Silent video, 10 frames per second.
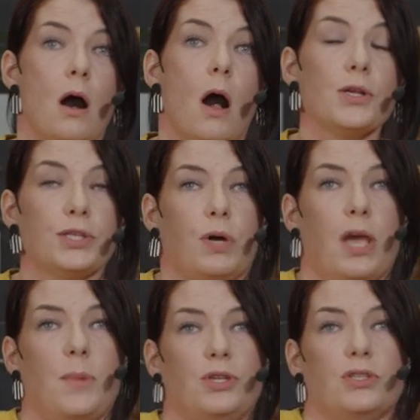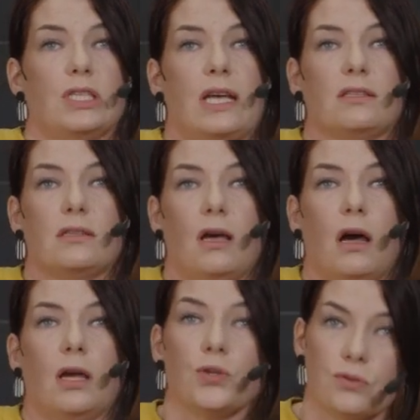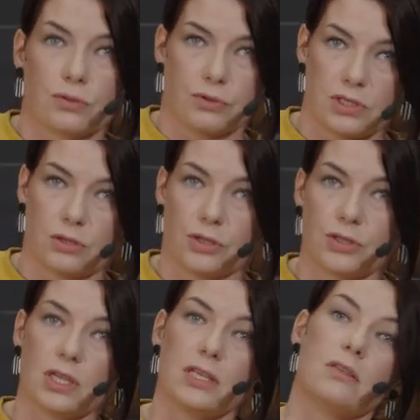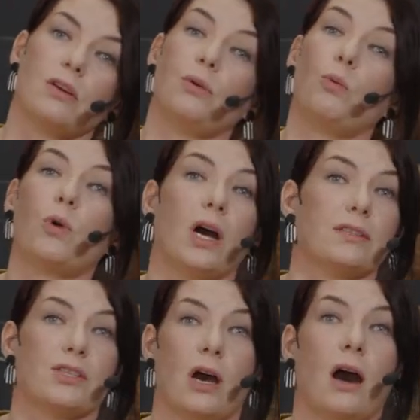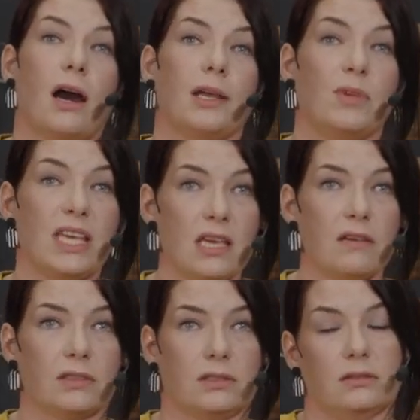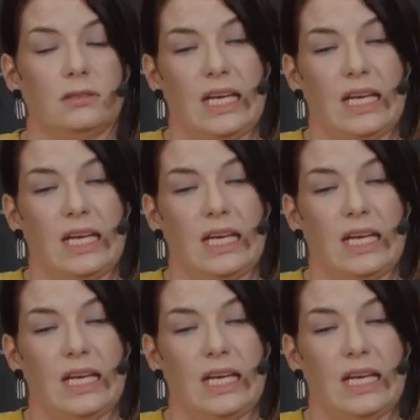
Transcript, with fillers: Also, I mentioned that uh, user research is not a one-time event.